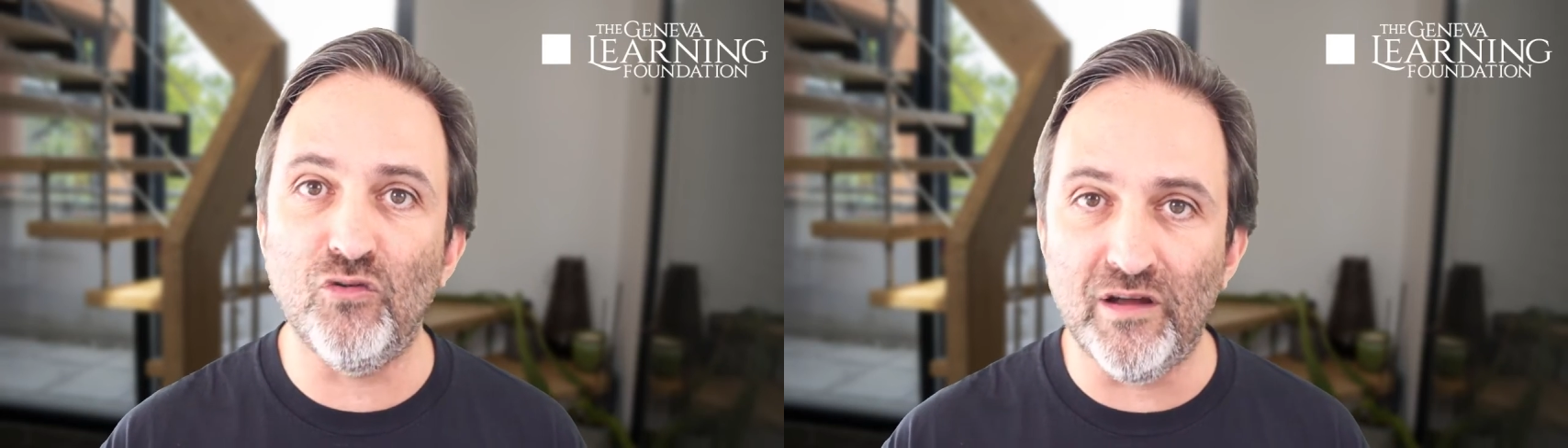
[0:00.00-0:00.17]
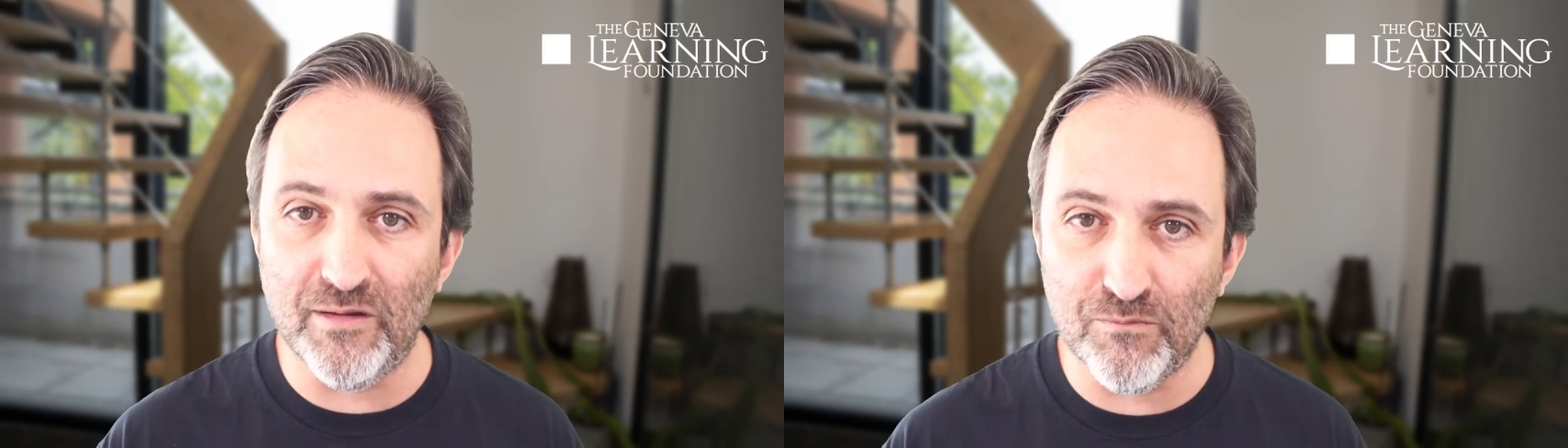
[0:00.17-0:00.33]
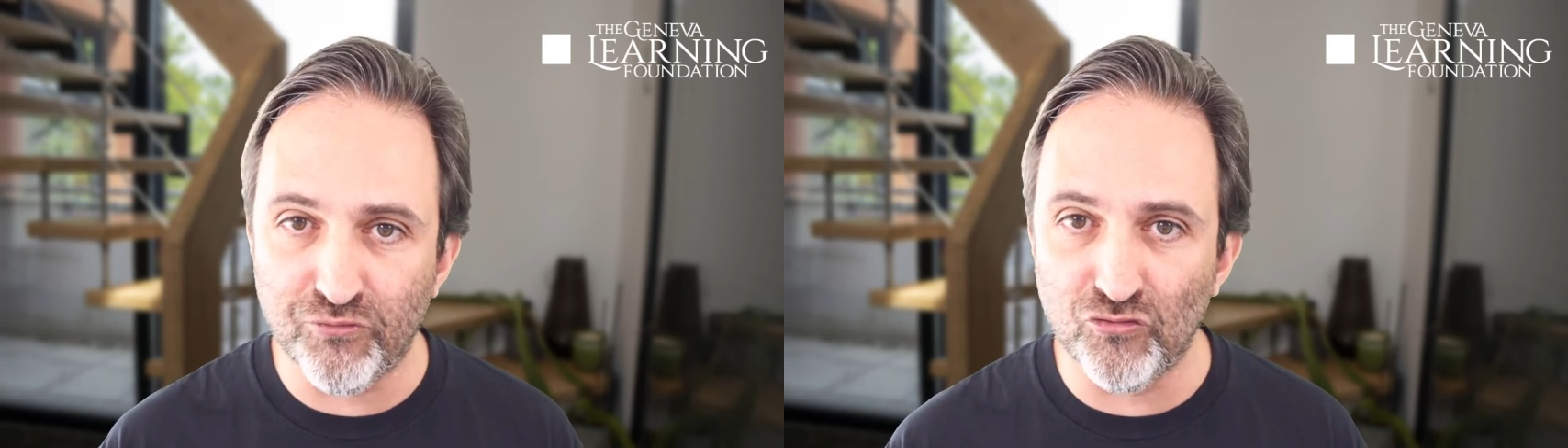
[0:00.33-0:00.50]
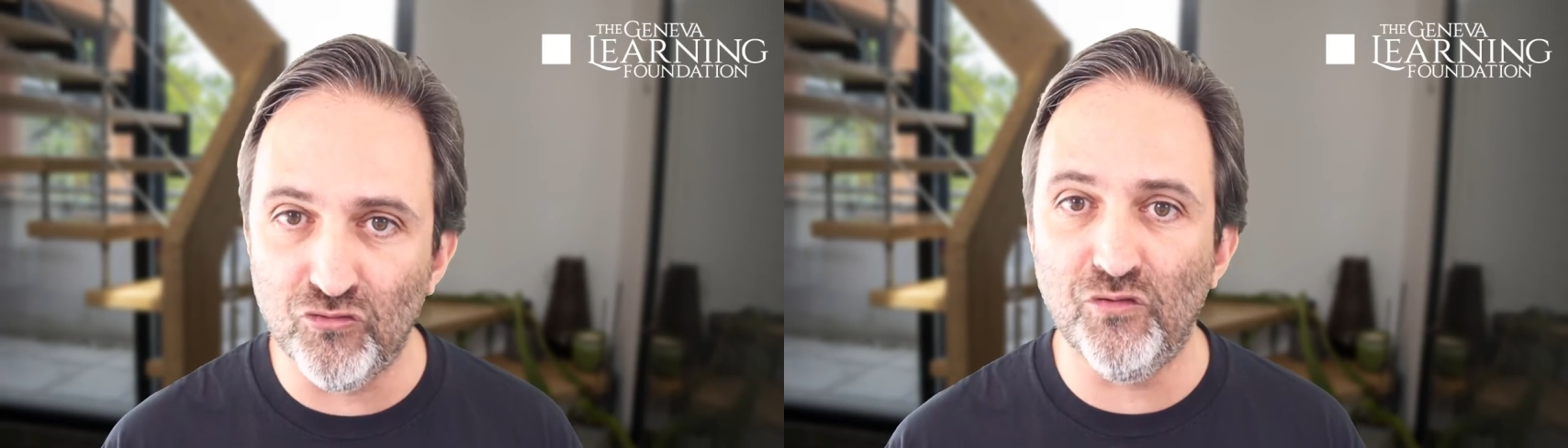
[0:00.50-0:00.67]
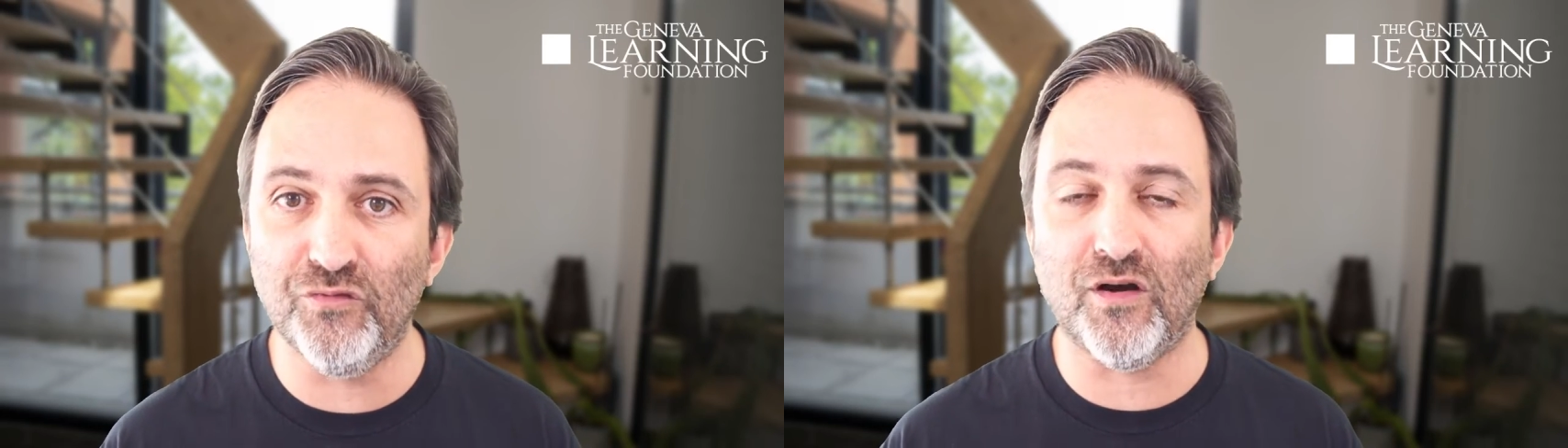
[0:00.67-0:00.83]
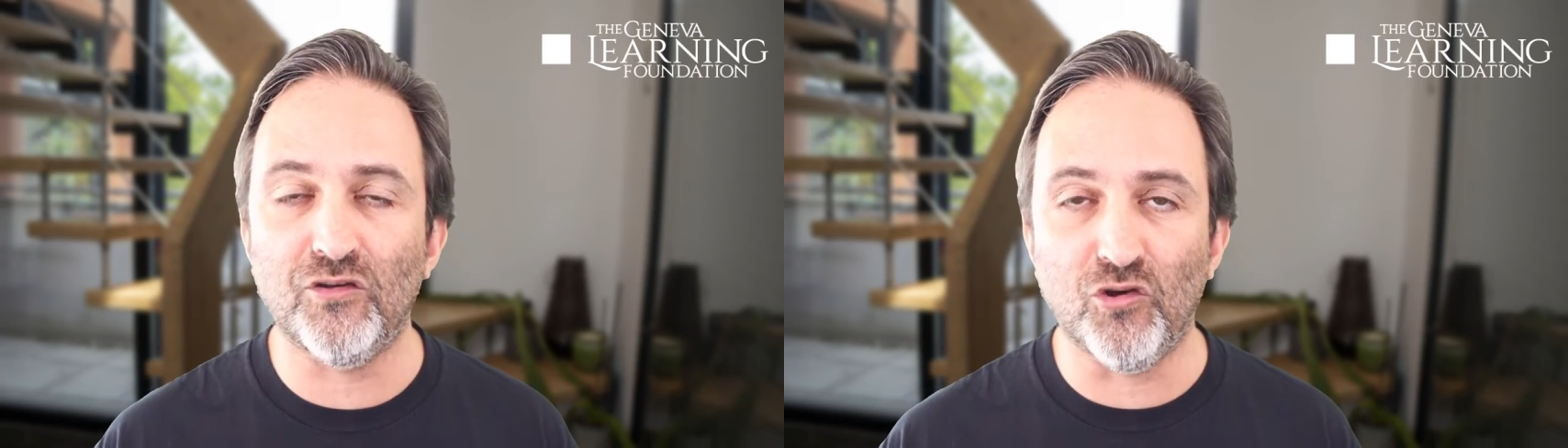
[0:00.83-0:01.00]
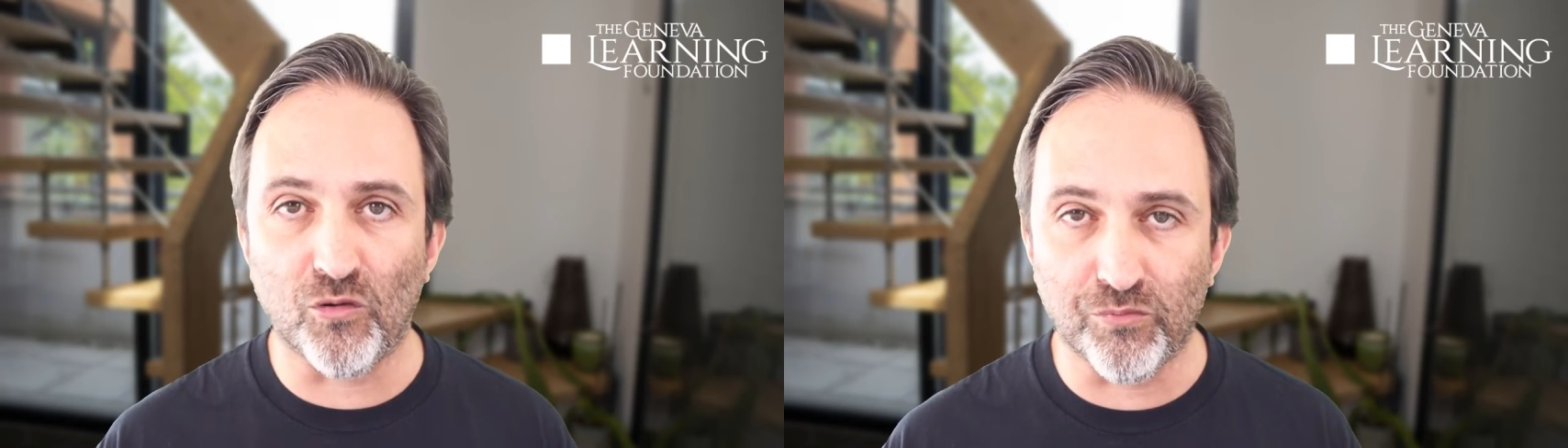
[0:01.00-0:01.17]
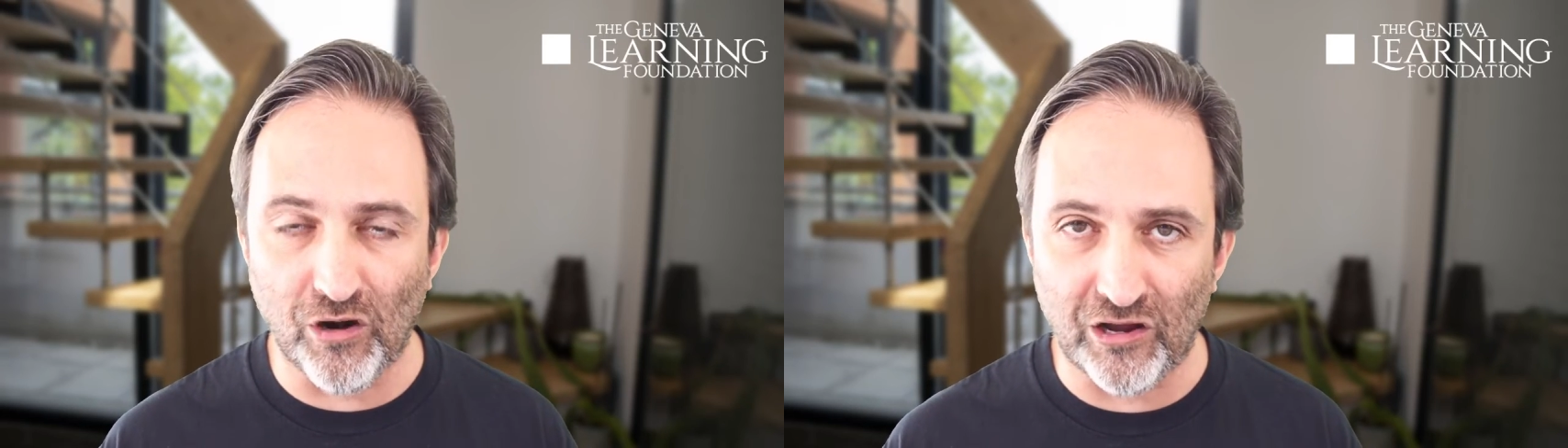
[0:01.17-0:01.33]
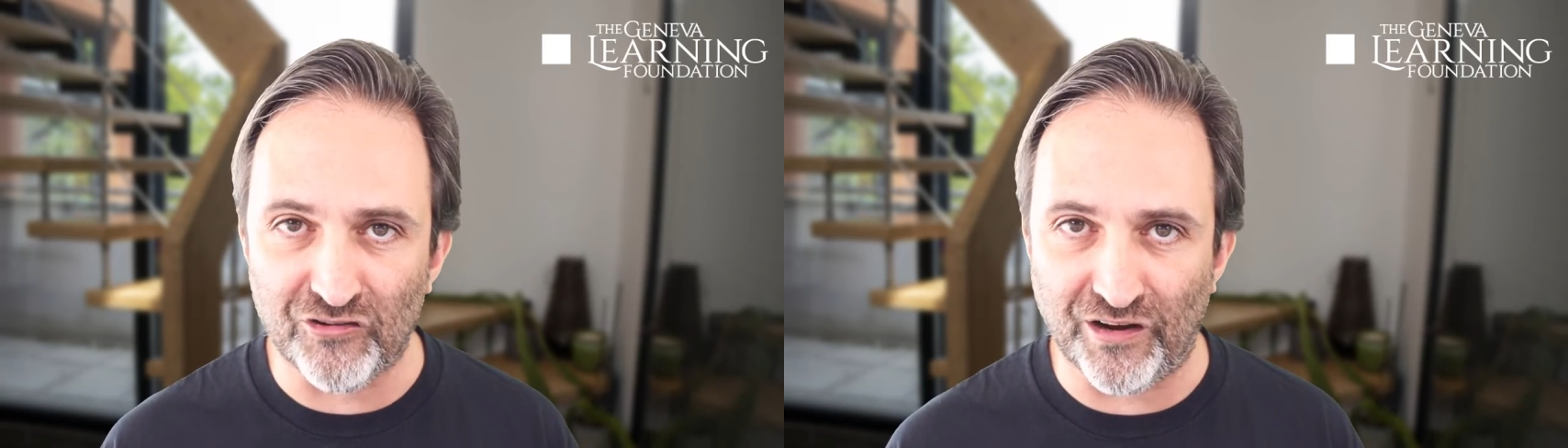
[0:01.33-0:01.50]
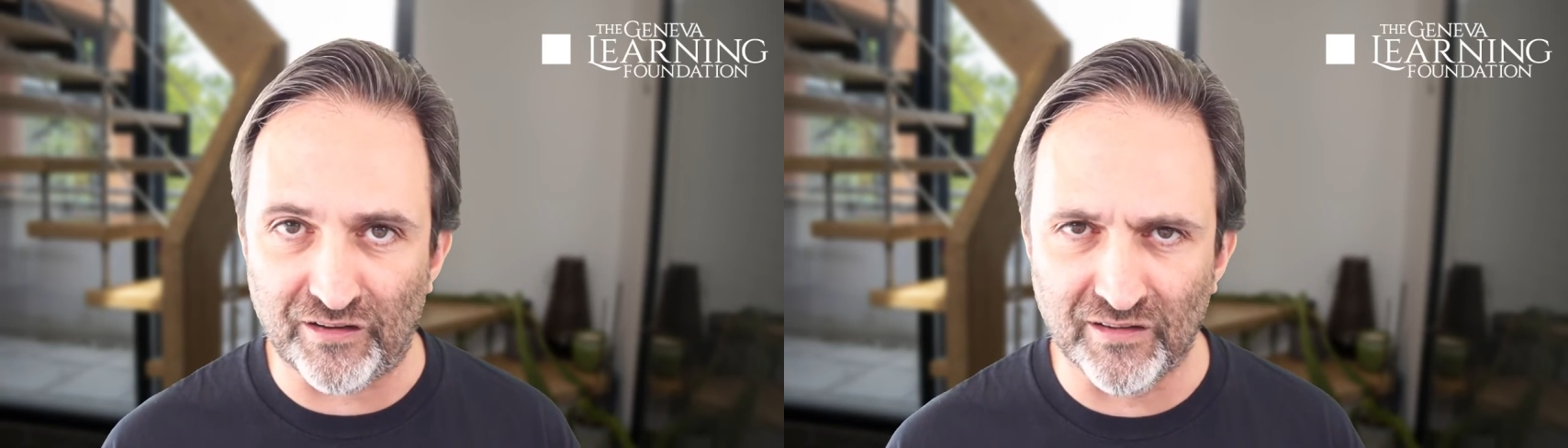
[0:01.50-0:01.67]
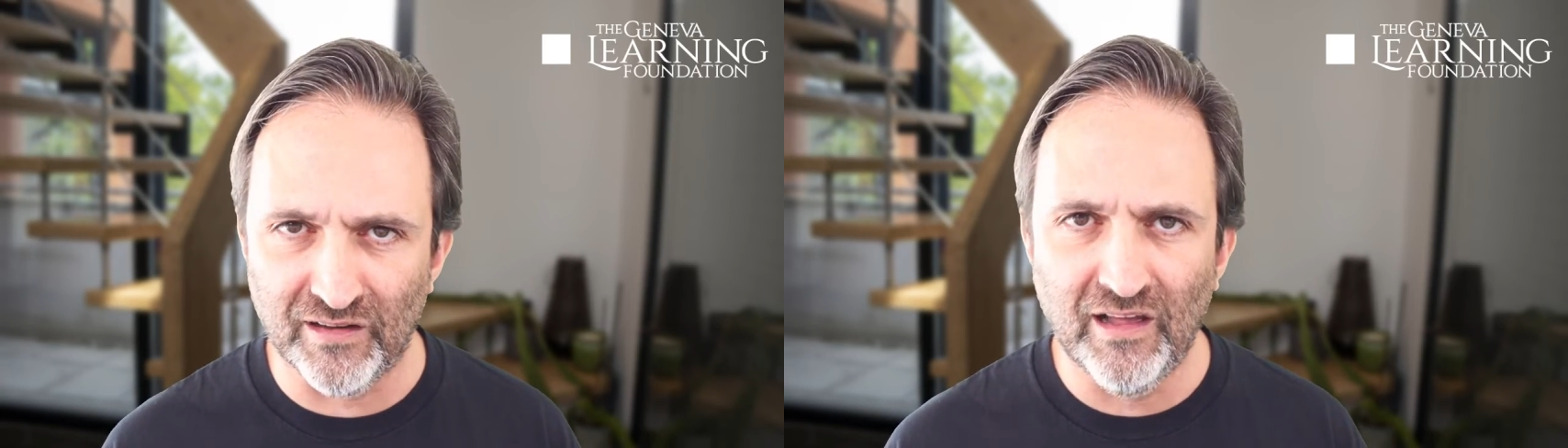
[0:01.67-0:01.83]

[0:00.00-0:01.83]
improve your project.